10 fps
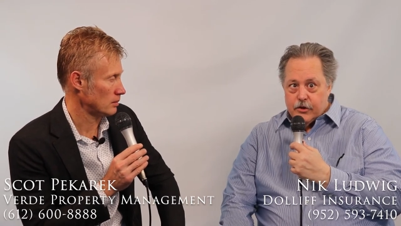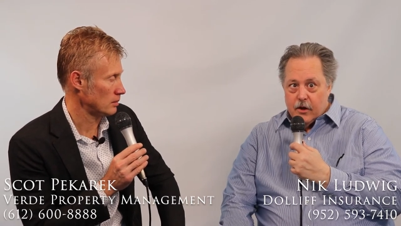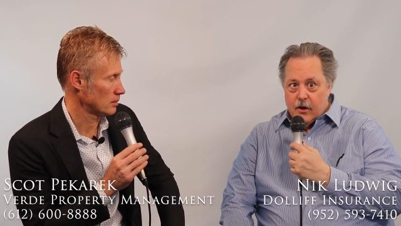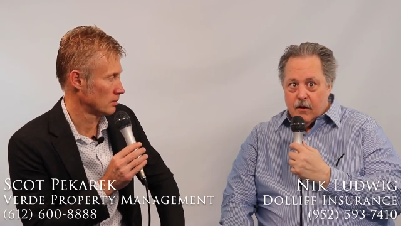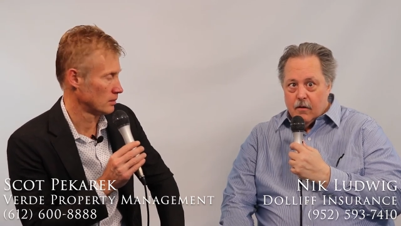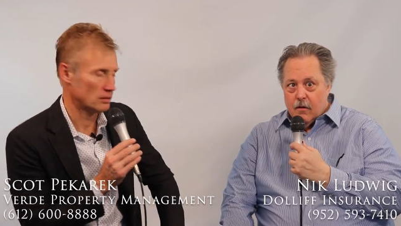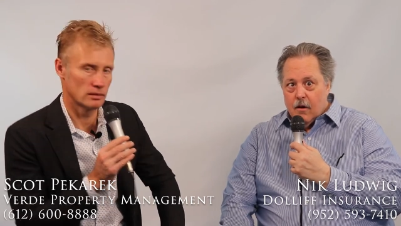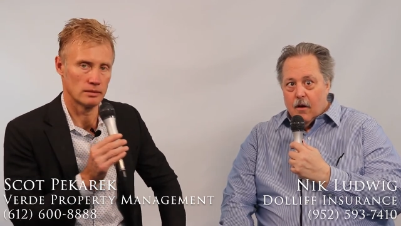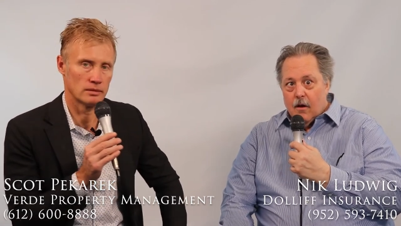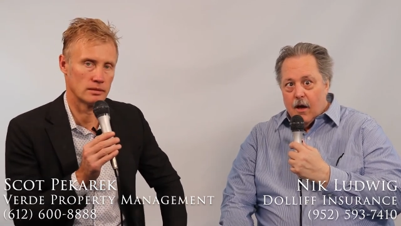Speaker 1: G,
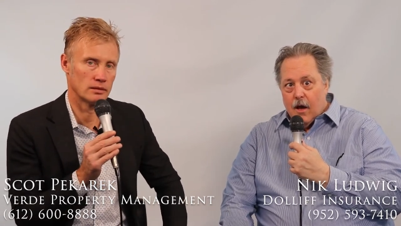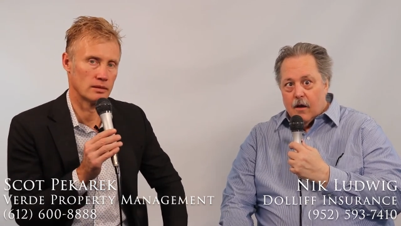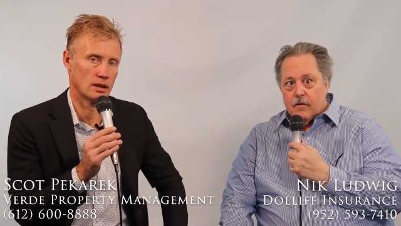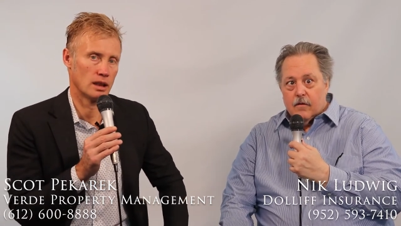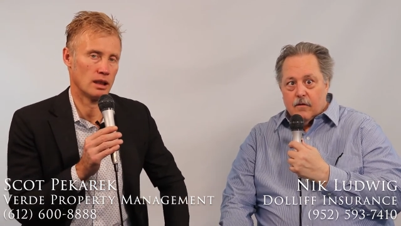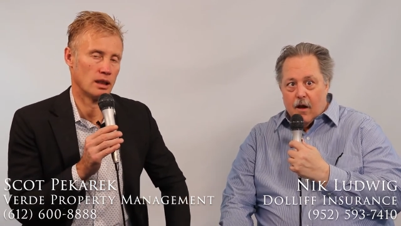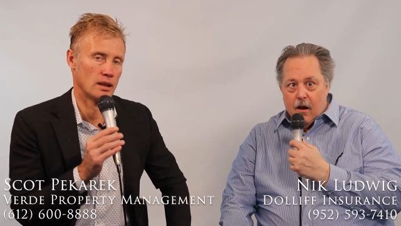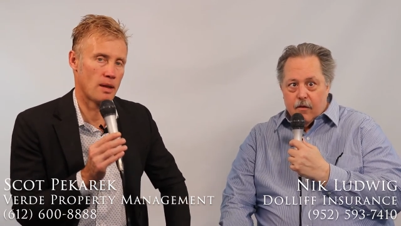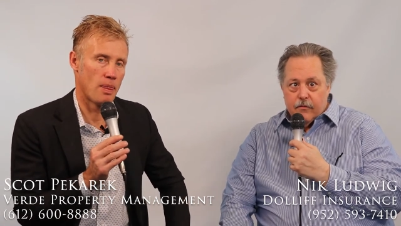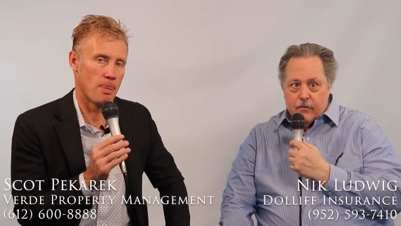at
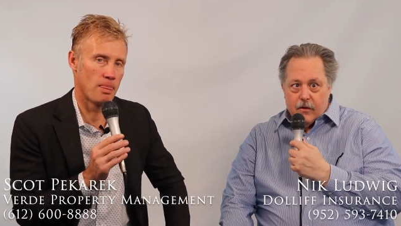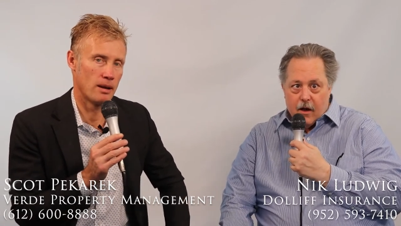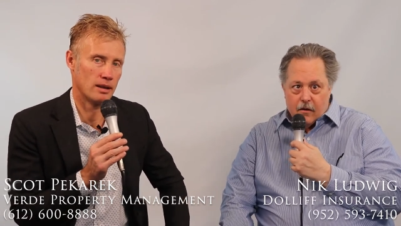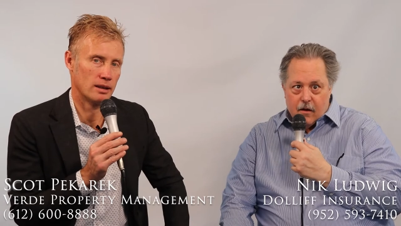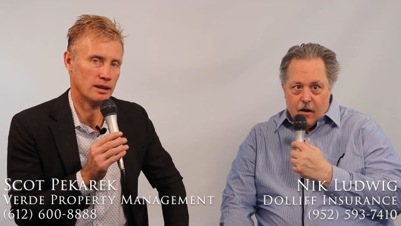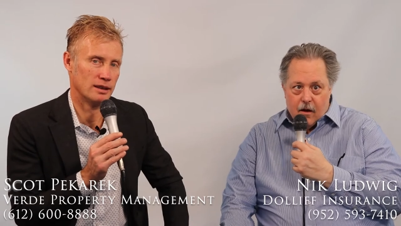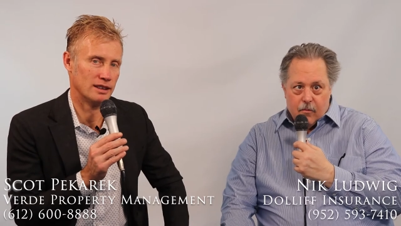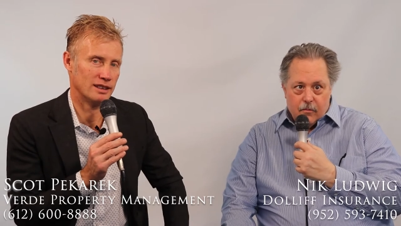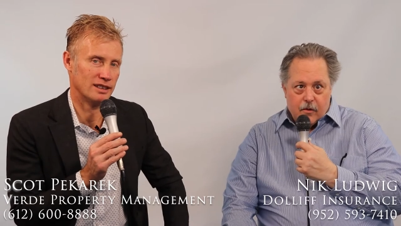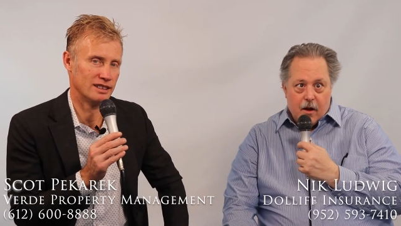dolliff dot
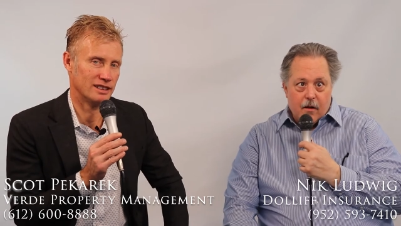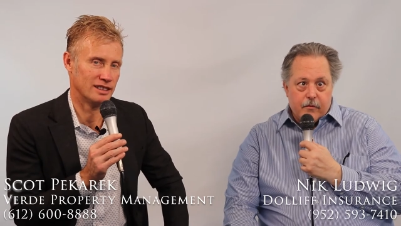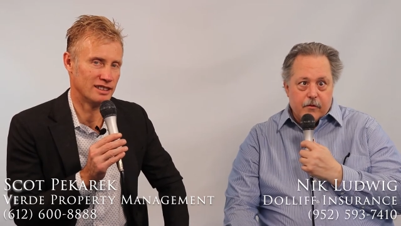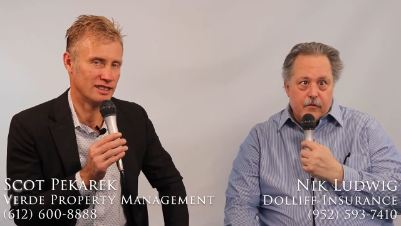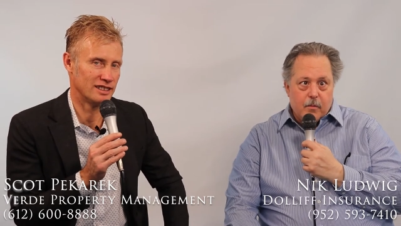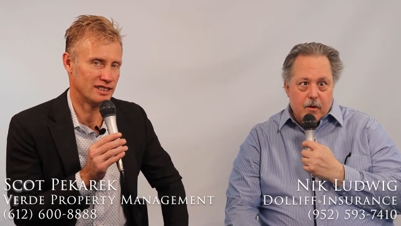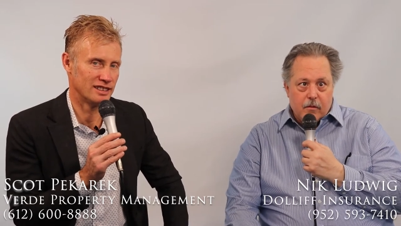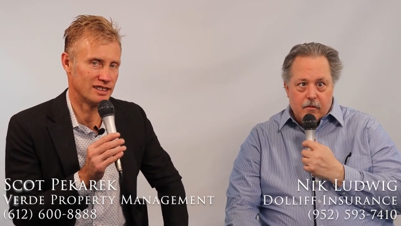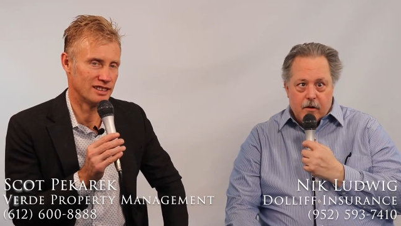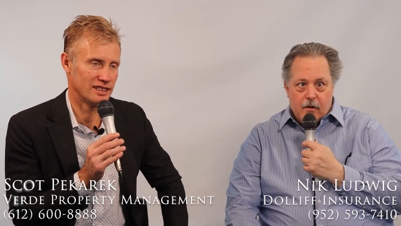com. Dolliff is spelled
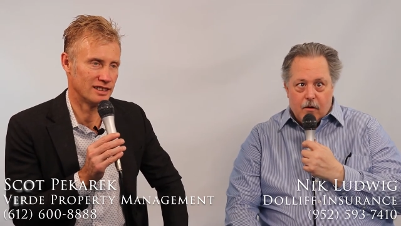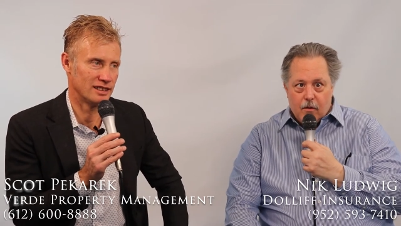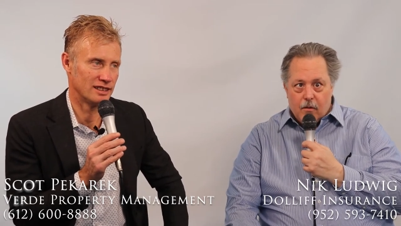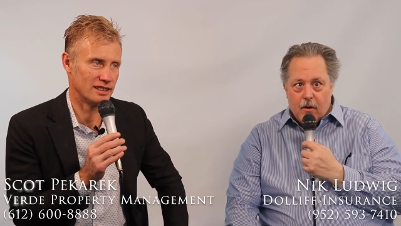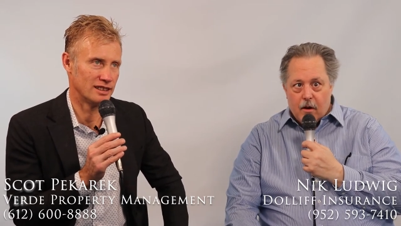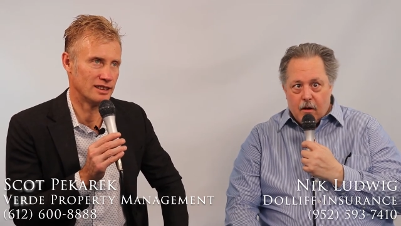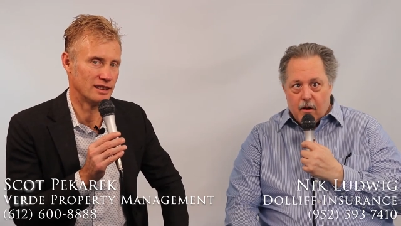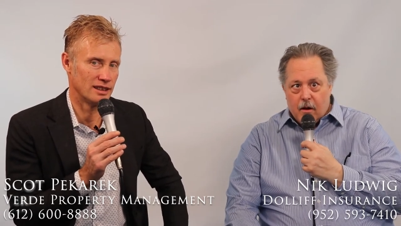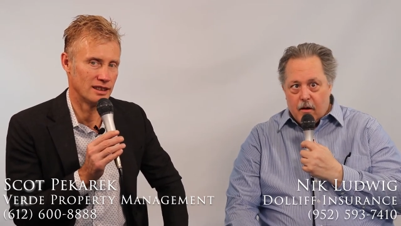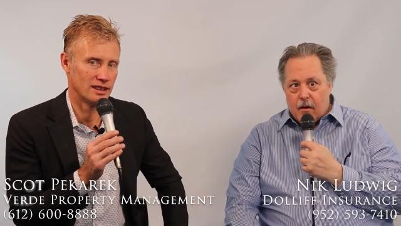D O L
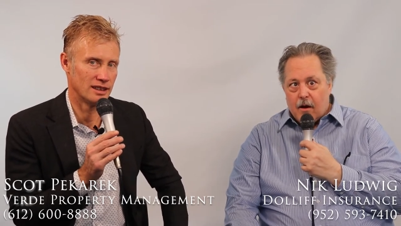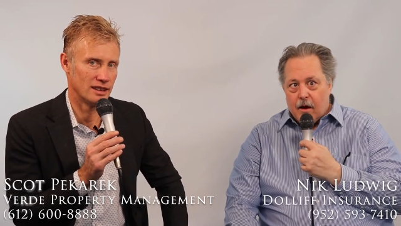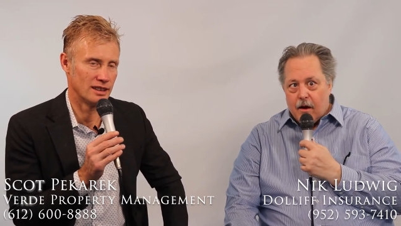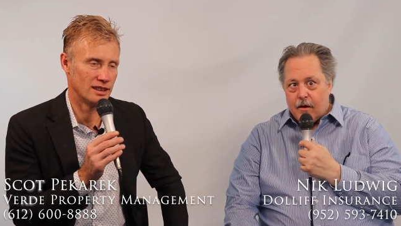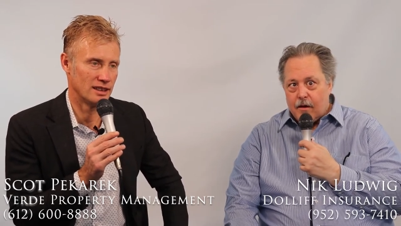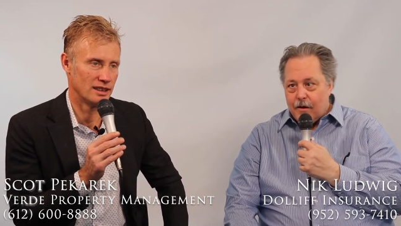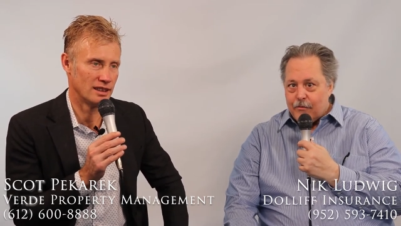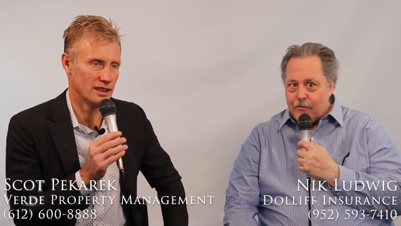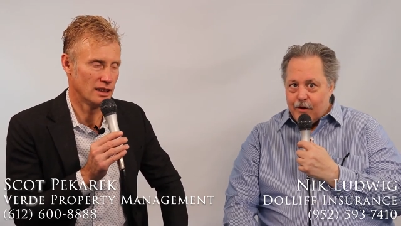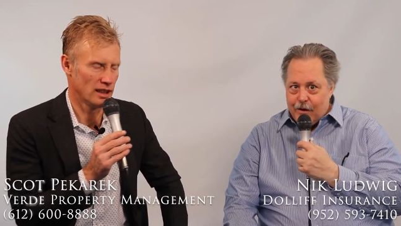L I
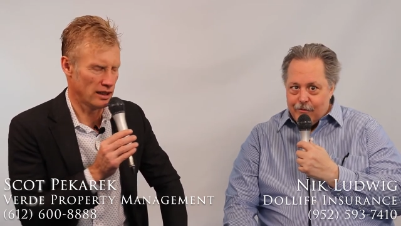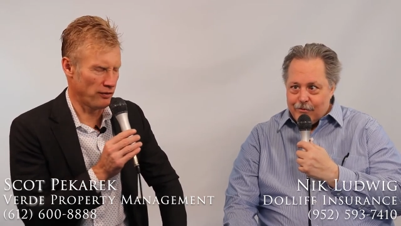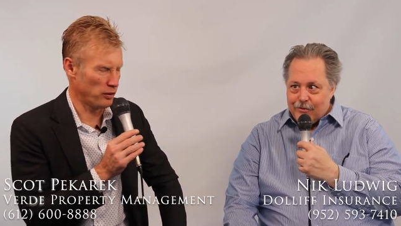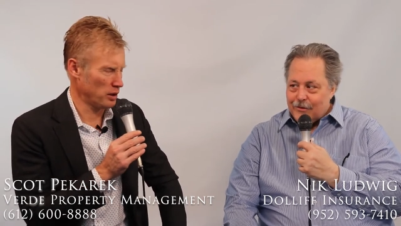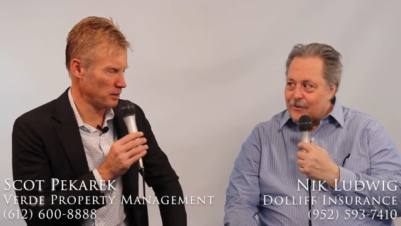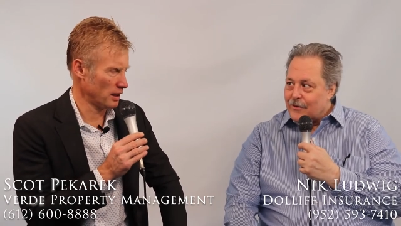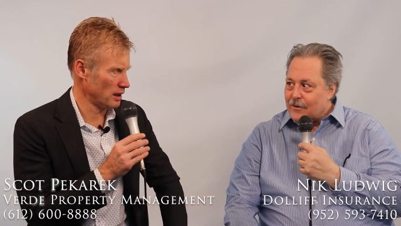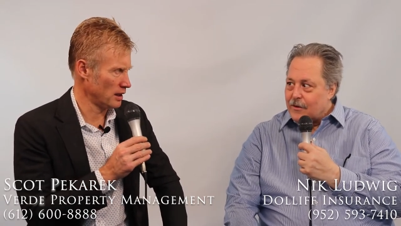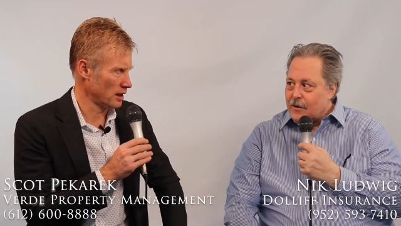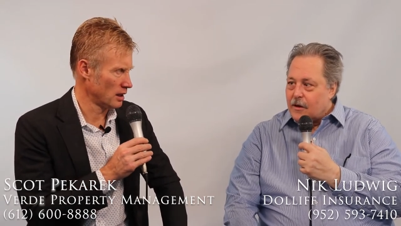F
Speaker 2: F. And that phone number again,
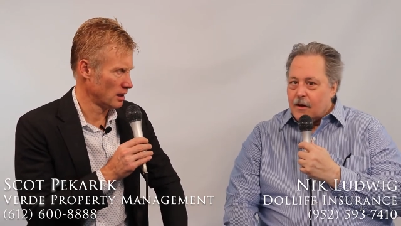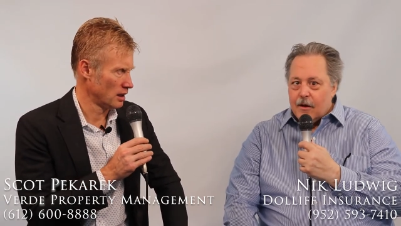Nick?